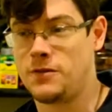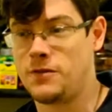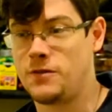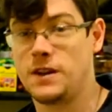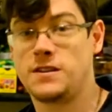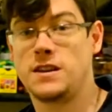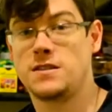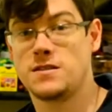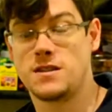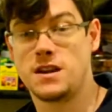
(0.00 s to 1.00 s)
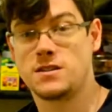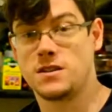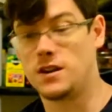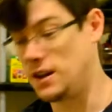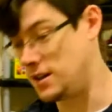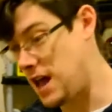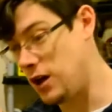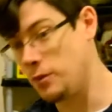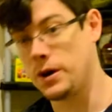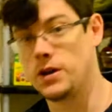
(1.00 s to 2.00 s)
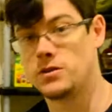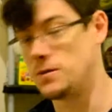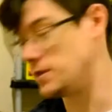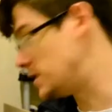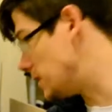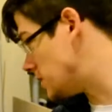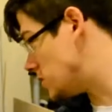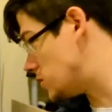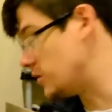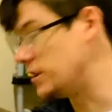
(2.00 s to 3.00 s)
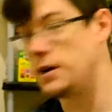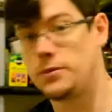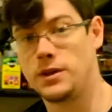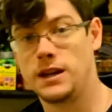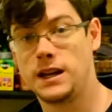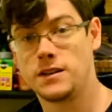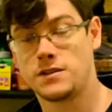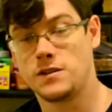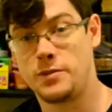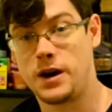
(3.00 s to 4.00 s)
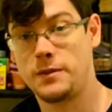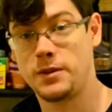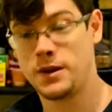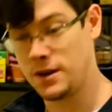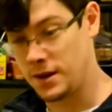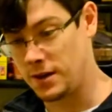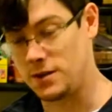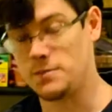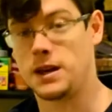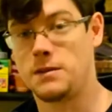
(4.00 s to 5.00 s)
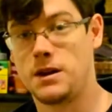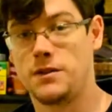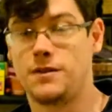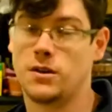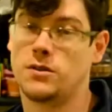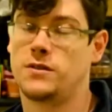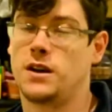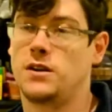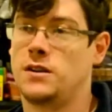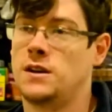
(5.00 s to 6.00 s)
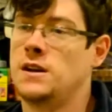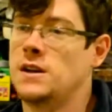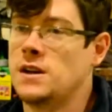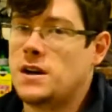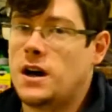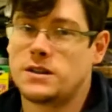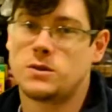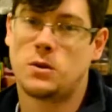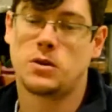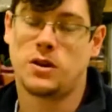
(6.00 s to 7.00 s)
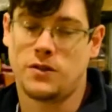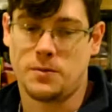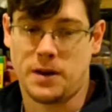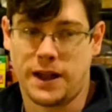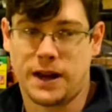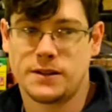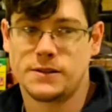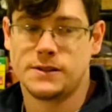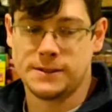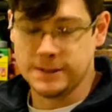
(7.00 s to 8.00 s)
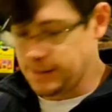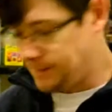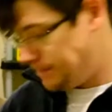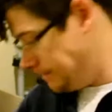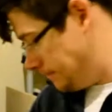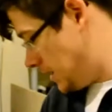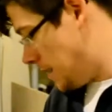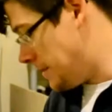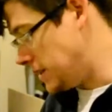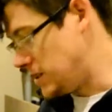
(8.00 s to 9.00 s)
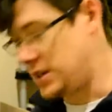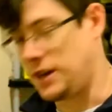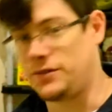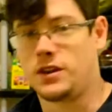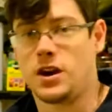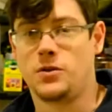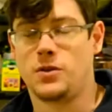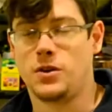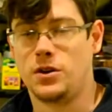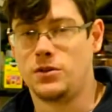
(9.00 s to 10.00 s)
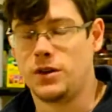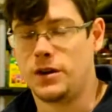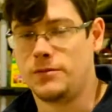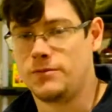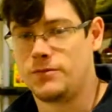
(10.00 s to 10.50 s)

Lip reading: fittings and things, and I need elbows obviously to join up the lengths of pipe to make a manifold. So I don't know what I'm going to do about that. I may just have to go for